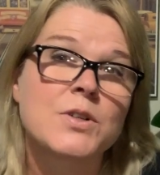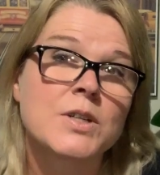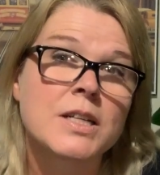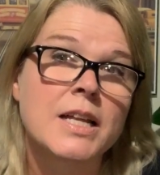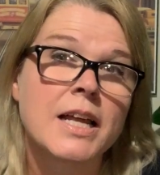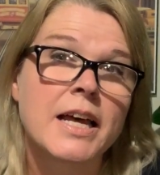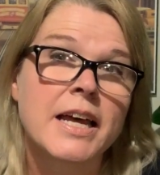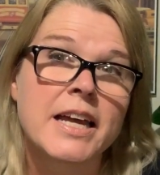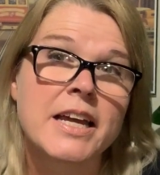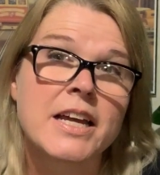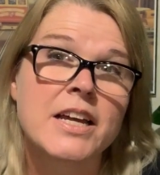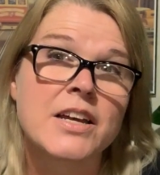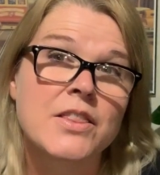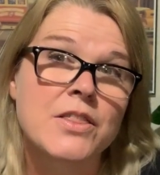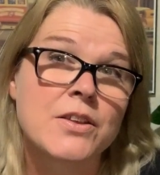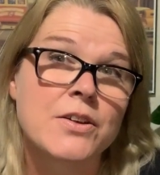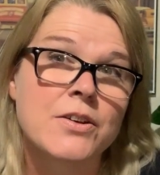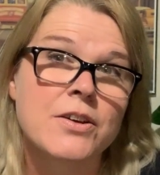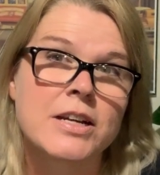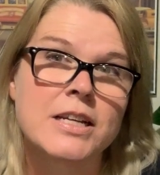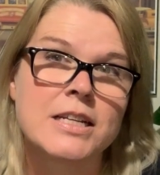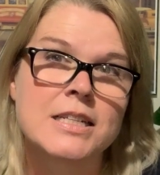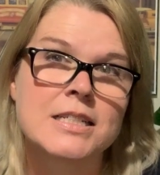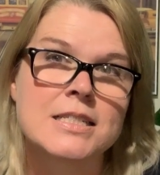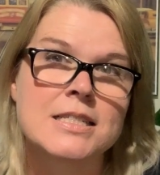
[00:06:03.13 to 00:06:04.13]
for like
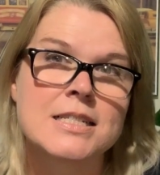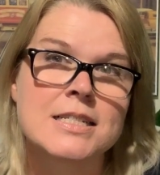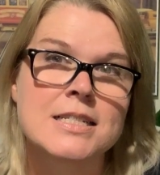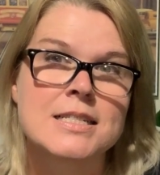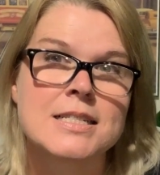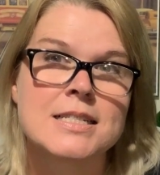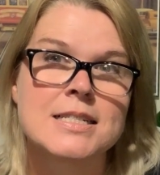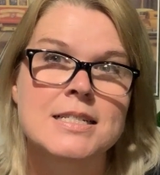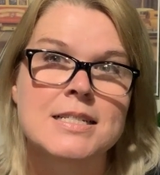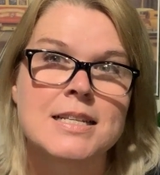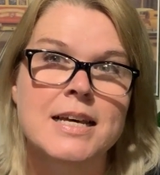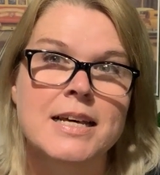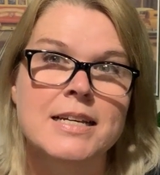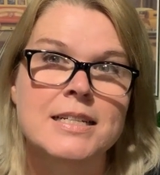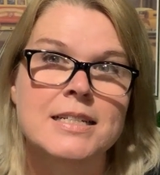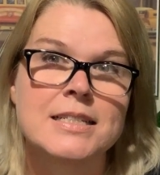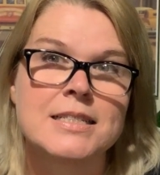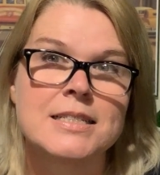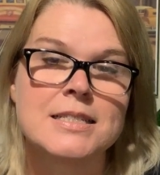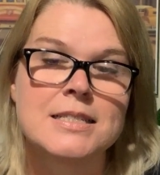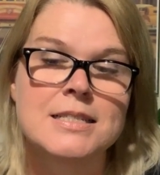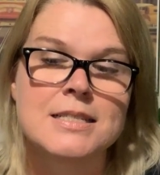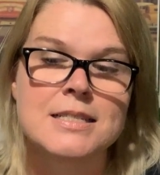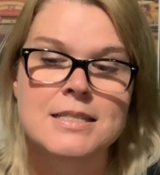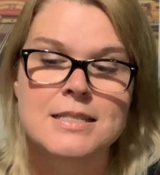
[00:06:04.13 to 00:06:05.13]
30 to 60
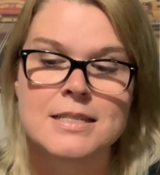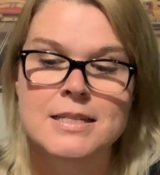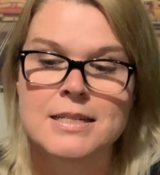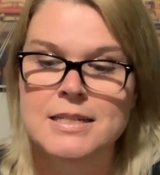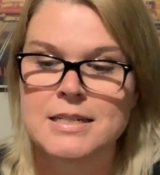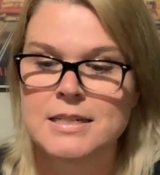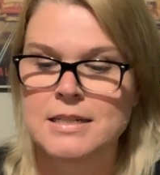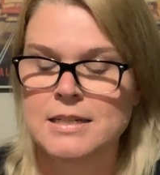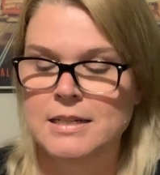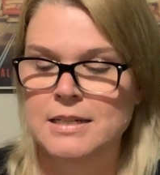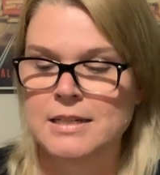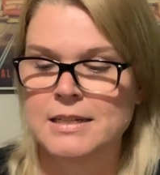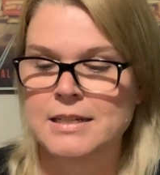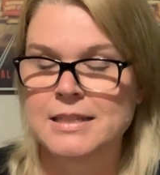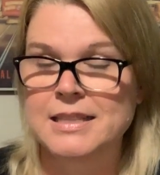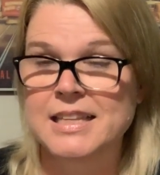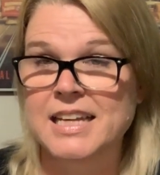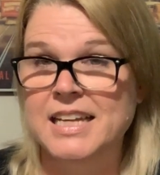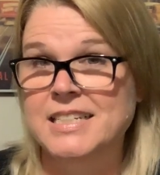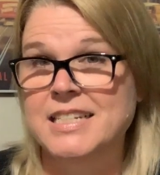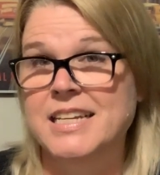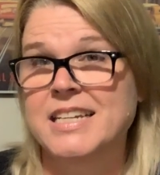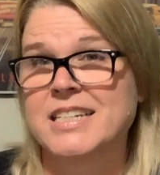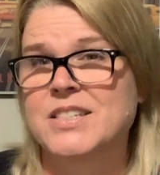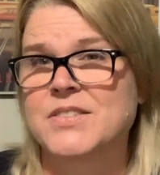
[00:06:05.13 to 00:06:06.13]
seconds.
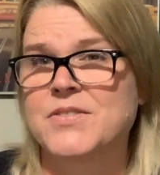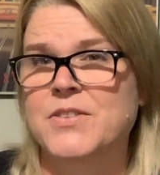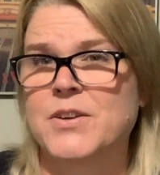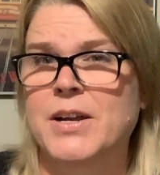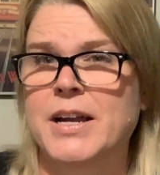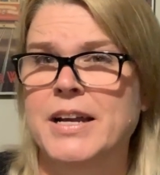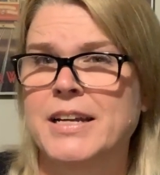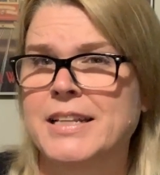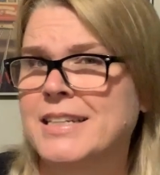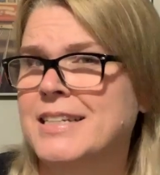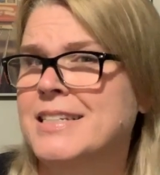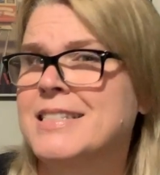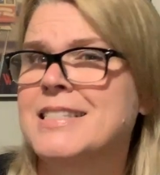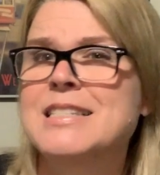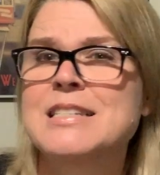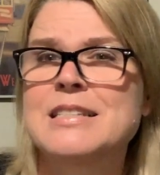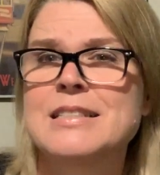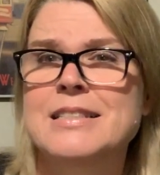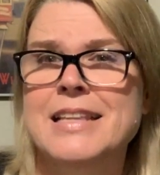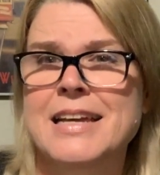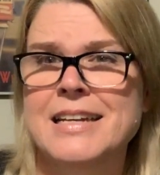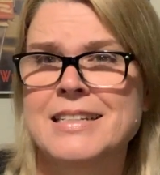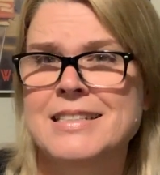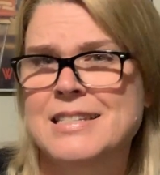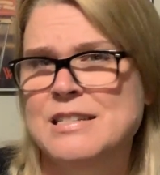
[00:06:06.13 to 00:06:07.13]
That takes forever. That's,
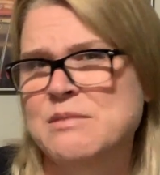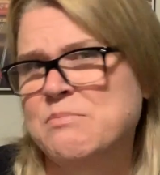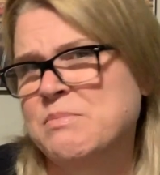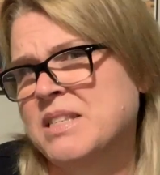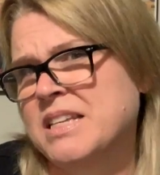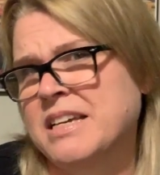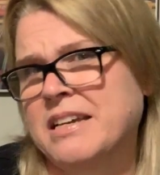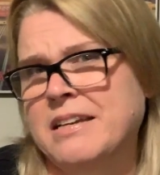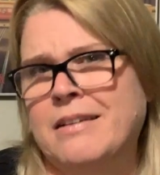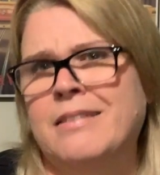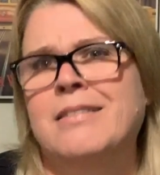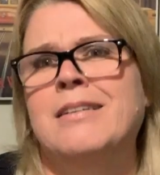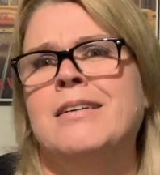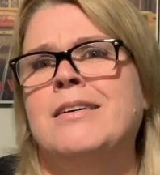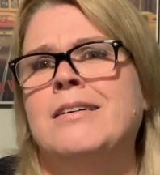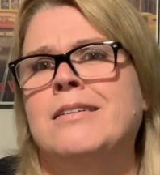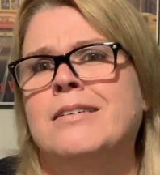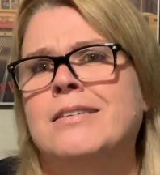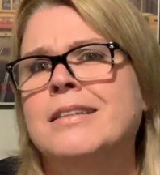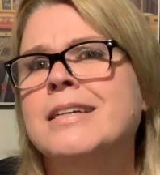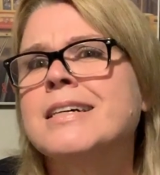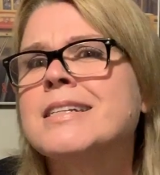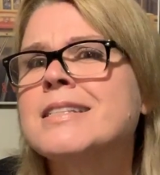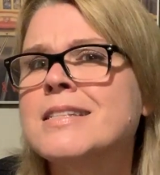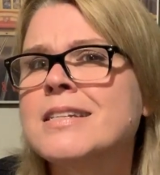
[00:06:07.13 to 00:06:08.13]
that seems like,
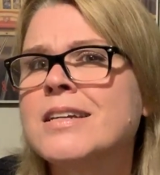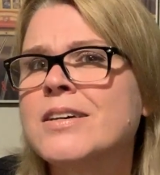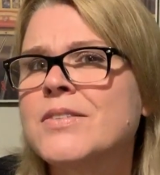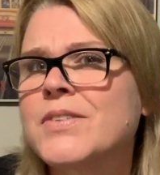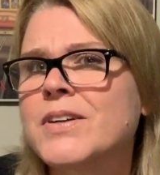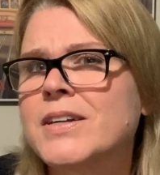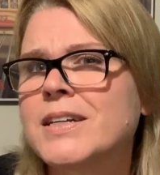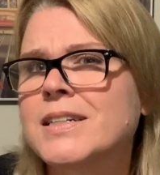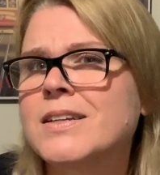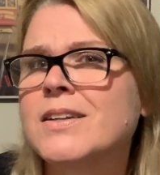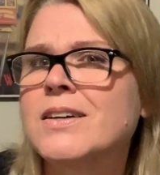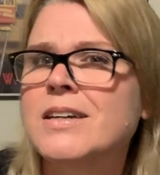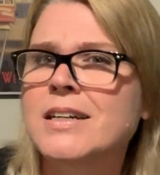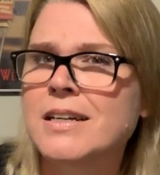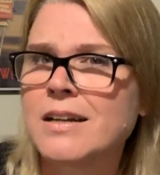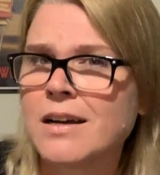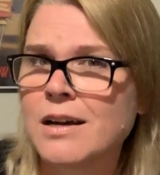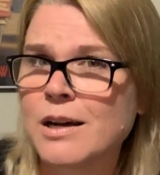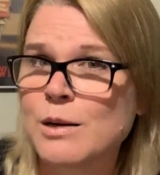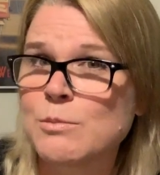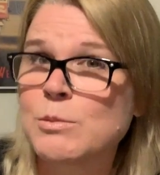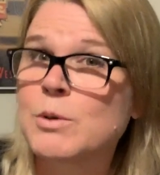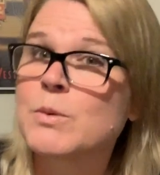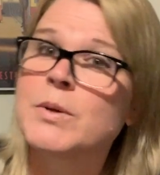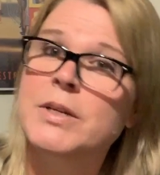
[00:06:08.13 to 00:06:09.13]
oh, that's not very long at
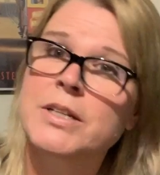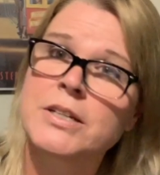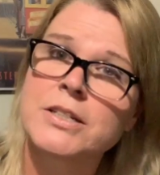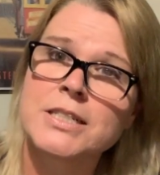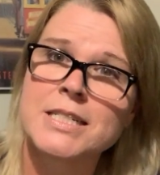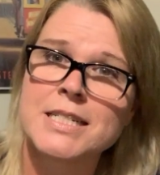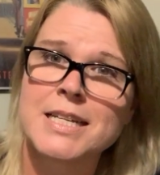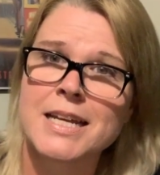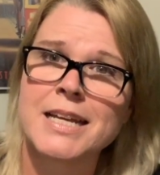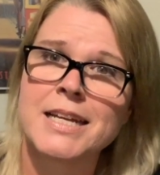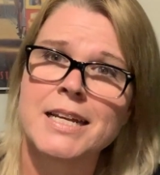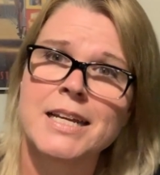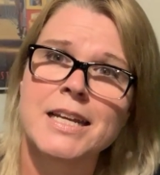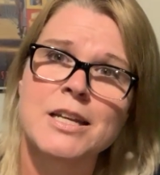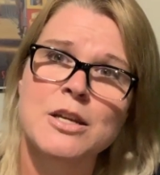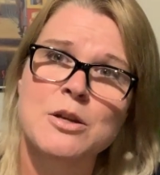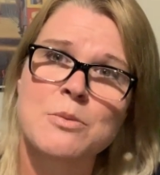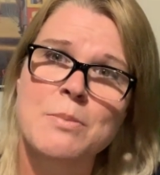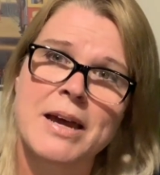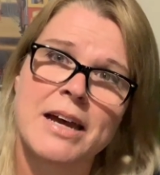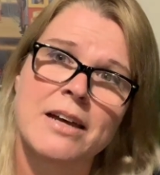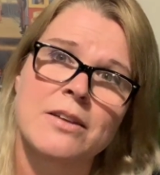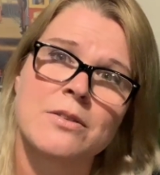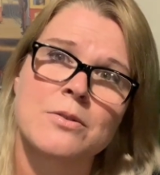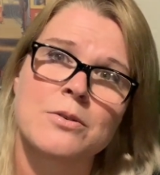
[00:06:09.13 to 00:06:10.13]
all. But when you're standing in
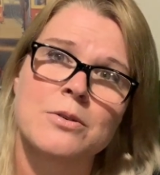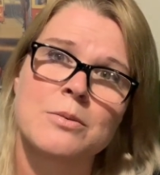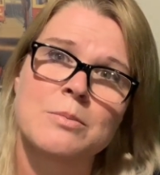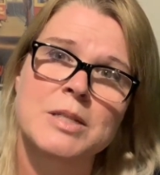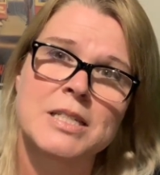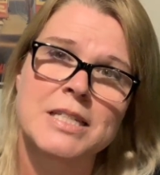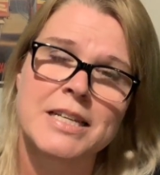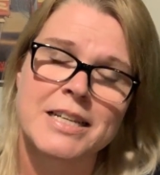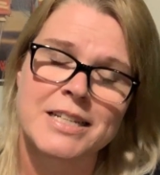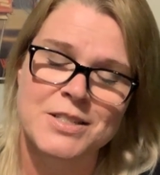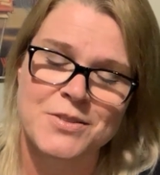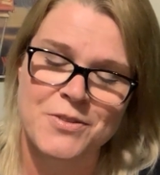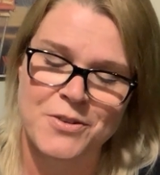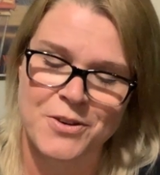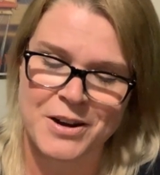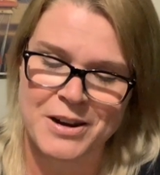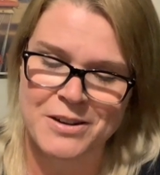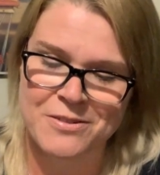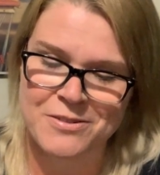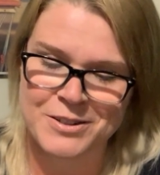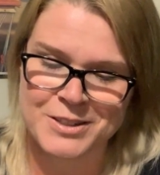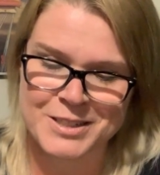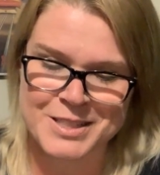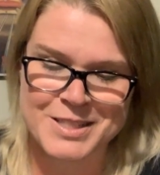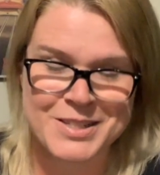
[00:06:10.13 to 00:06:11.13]
your bathroom, it takes forever.
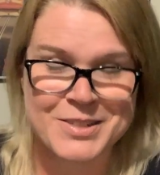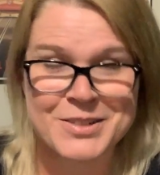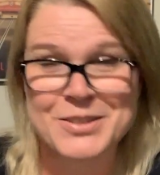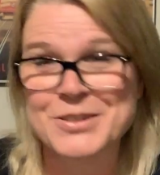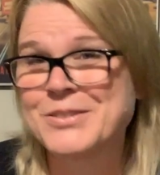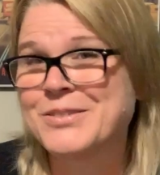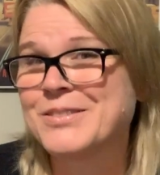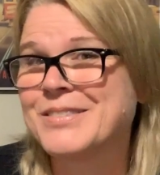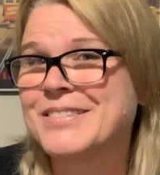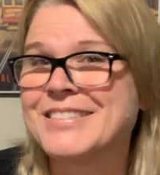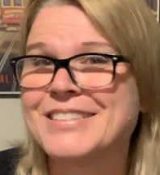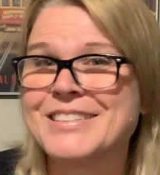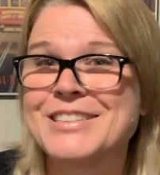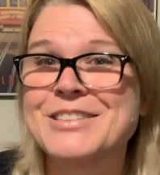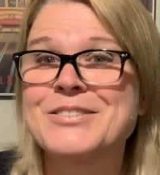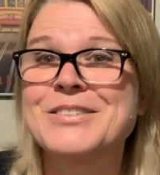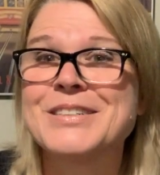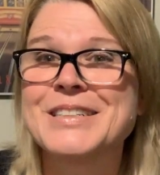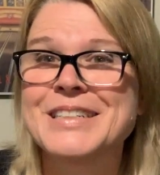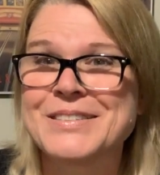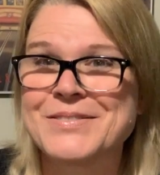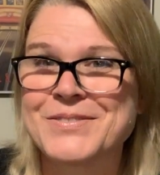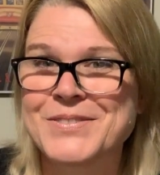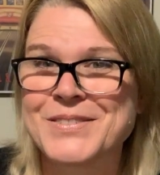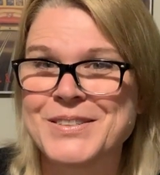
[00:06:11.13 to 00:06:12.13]
So do
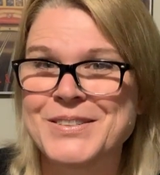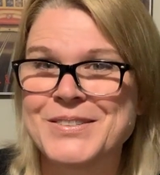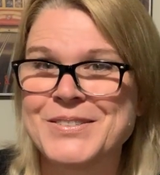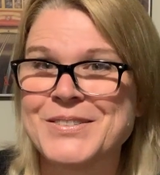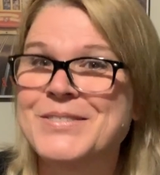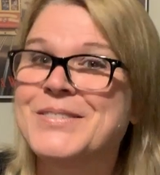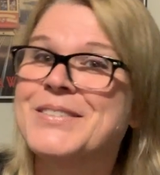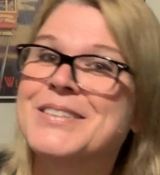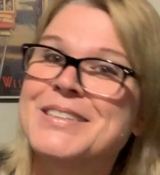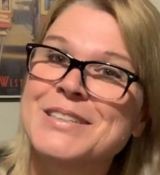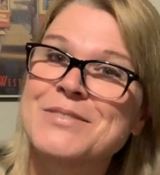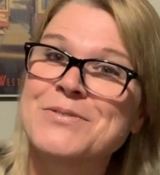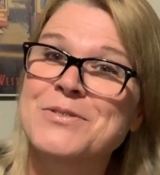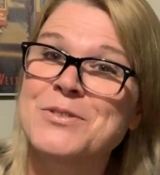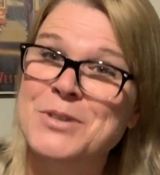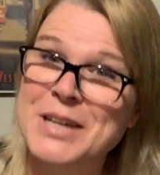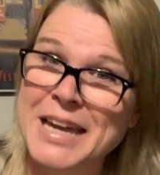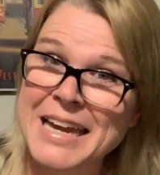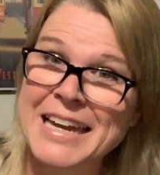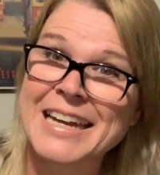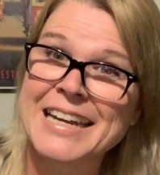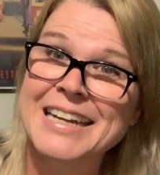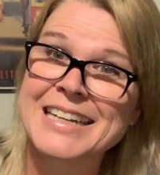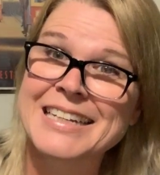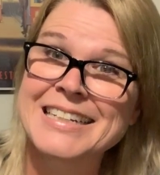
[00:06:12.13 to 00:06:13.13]
it if you, if you
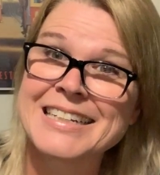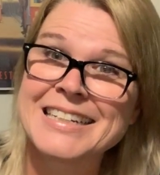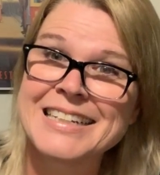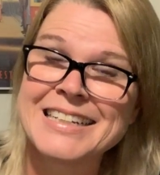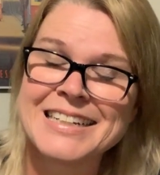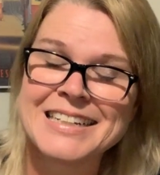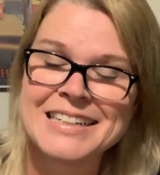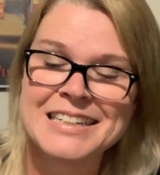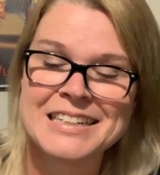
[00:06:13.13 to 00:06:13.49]
can.